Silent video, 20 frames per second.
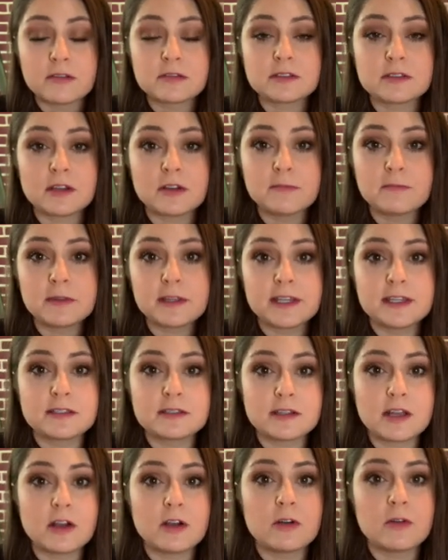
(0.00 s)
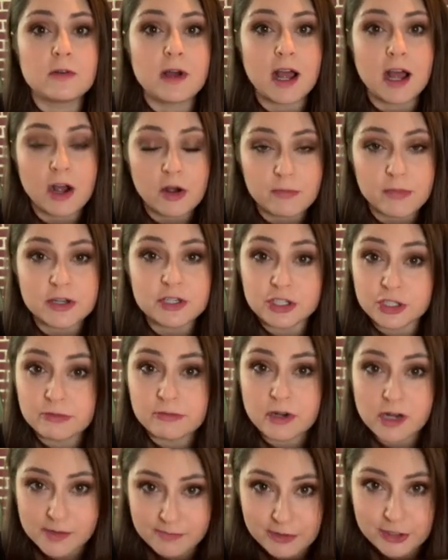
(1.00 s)
So please know how much you
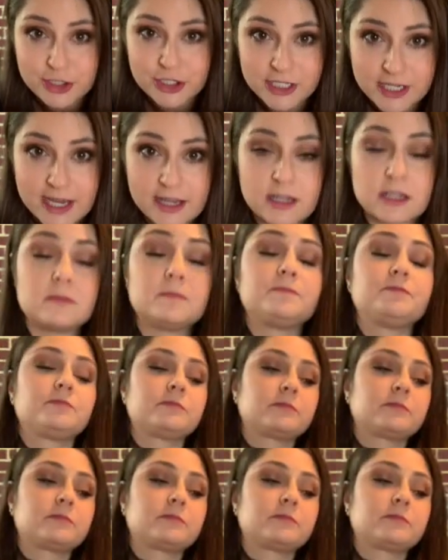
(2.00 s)
are appreciated.